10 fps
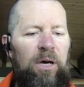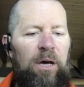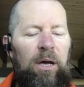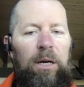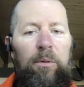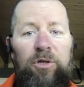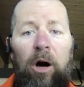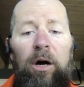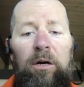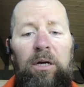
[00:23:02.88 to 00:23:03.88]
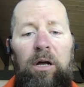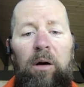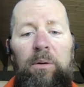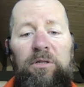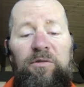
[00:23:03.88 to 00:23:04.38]
it's hard. It
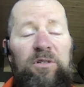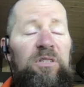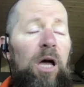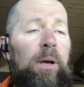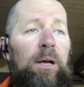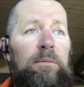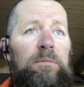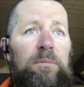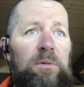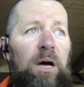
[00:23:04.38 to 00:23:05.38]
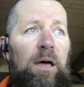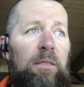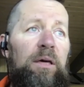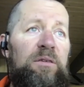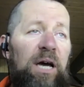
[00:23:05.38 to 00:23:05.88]
was the first time, and I
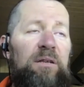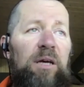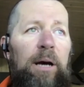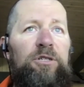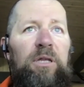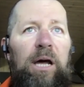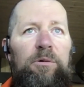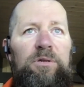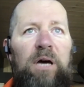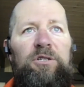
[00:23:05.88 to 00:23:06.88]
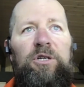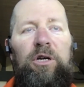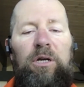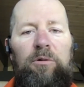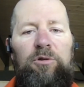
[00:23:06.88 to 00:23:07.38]
think second time actually, that I was actually
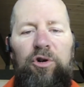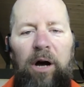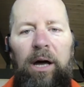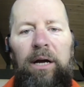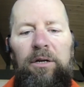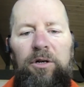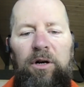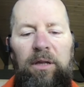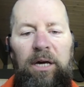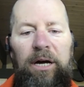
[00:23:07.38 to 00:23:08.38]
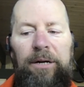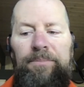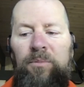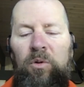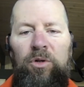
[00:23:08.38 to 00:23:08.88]
I was crying during the
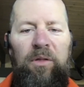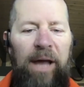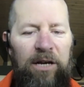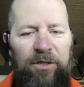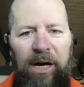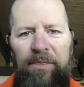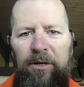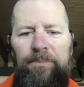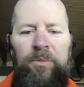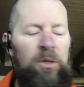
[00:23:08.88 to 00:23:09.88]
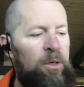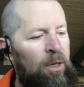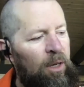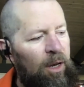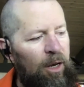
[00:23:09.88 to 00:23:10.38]
national anthem.
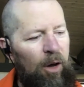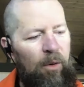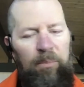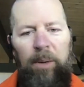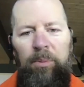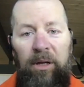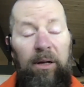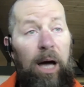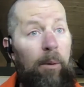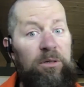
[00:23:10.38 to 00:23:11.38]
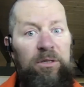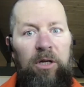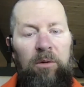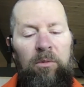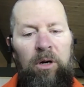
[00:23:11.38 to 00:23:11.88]
And people, I wasn't the
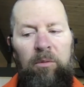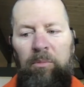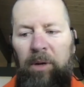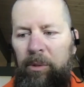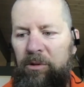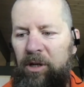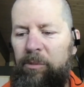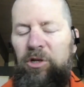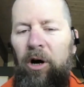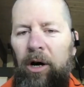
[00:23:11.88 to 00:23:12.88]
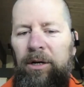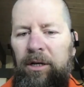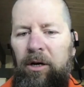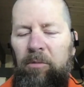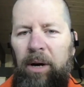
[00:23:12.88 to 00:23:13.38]
only one. It was hard.
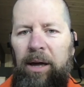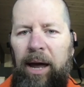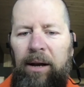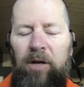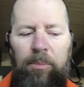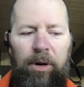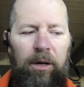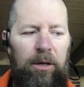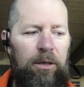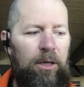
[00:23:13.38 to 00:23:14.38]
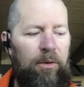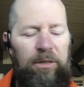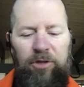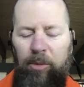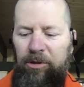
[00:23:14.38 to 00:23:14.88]
And my handheld operator,
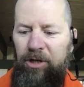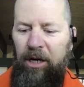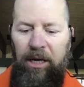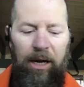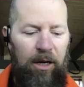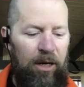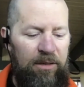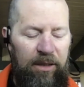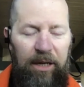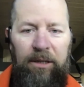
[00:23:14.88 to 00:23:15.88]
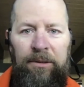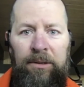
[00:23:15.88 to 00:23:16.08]
Jumpin' Johnny, he got on and said, like,